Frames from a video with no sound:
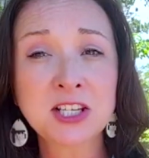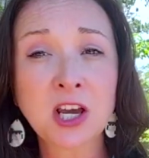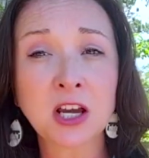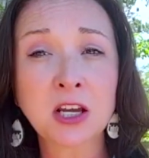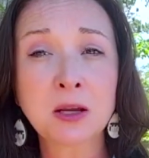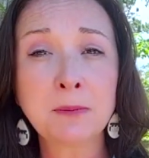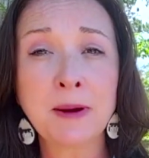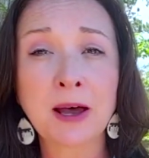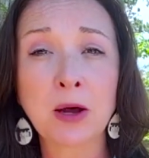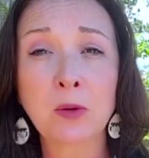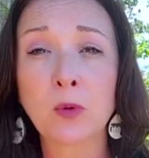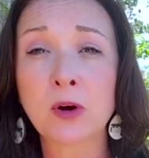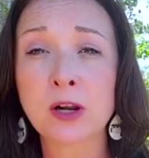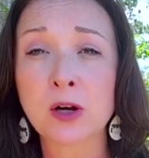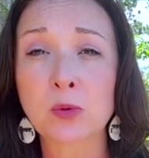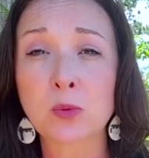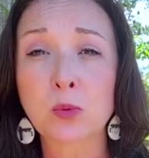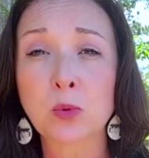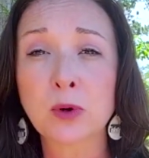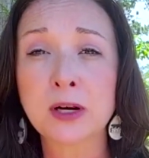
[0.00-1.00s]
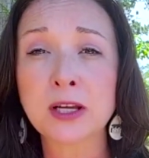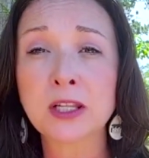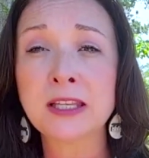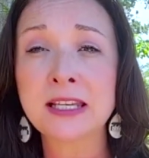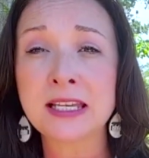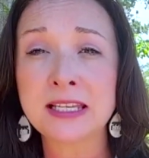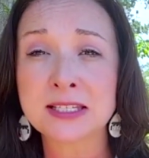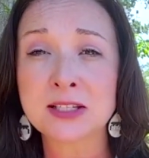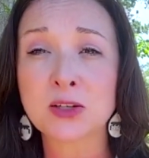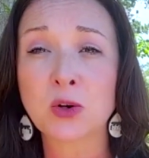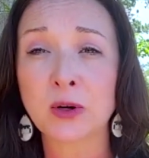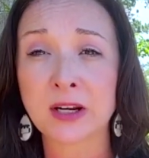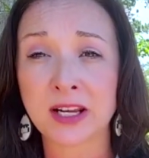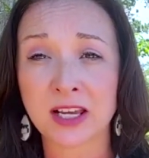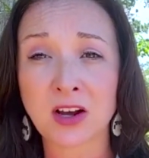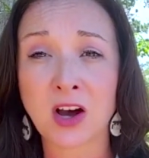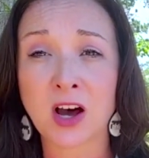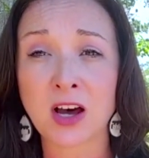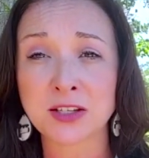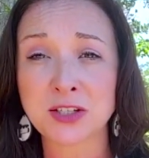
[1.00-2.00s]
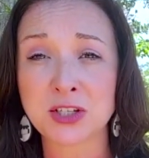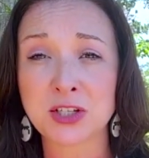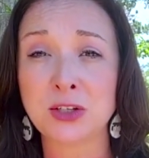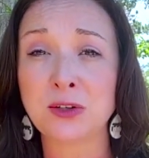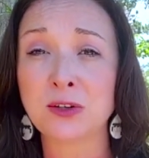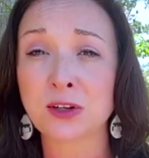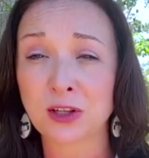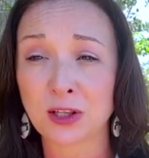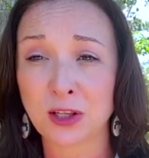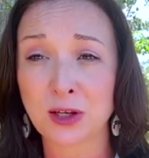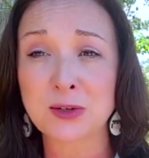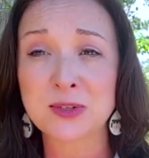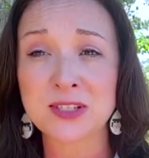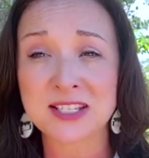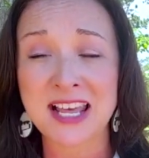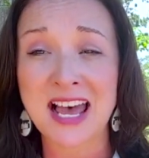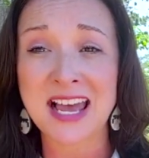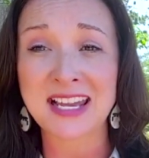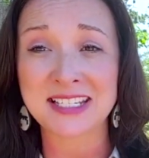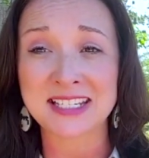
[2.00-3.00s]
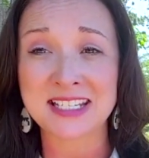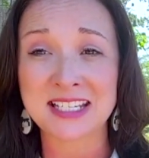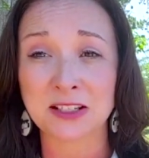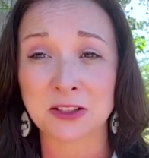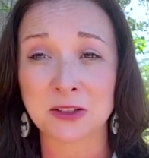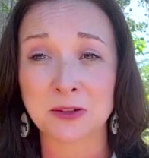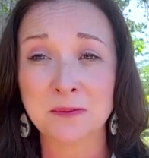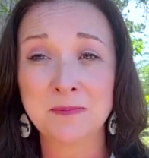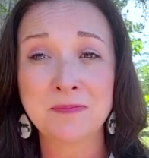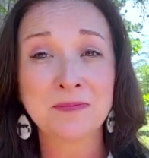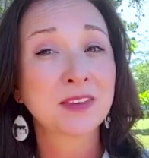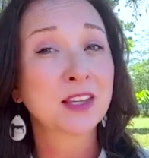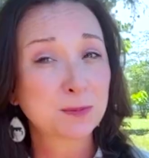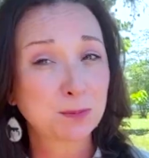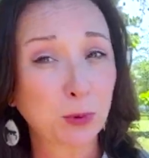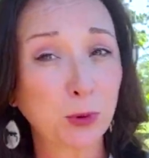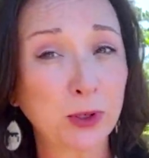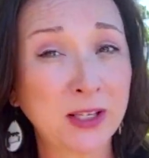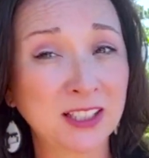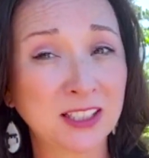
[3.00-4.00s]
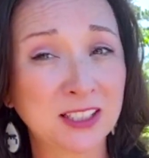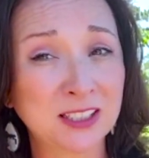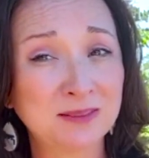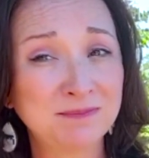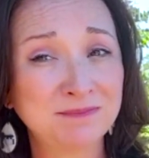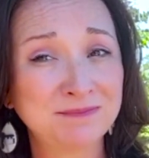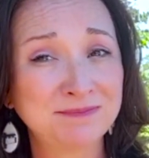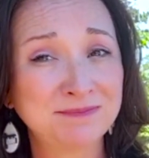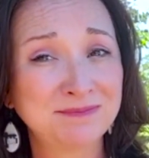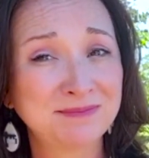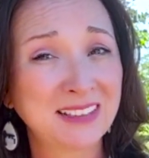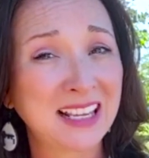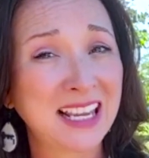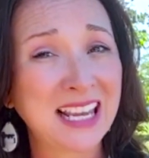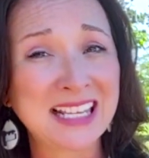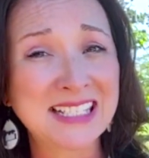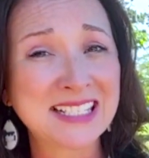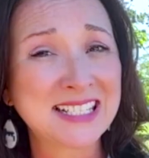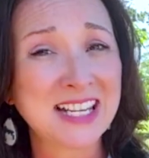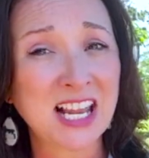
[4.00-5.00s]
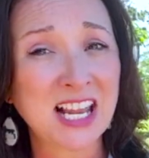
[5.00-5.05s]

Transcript: talk about what it really is going to cost you to close that deal. Spoiler, it's